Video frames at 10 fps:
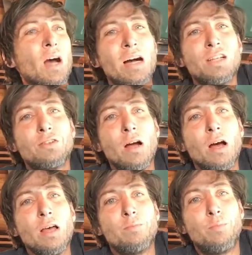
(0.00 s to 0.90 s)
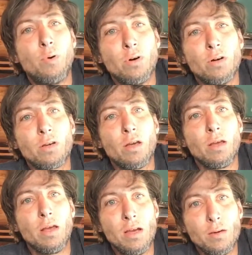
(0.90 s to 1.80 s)
I tried pork
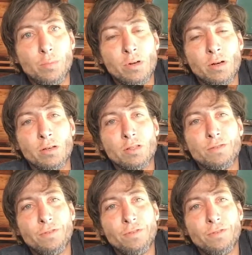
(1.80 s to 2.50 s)
hamburgers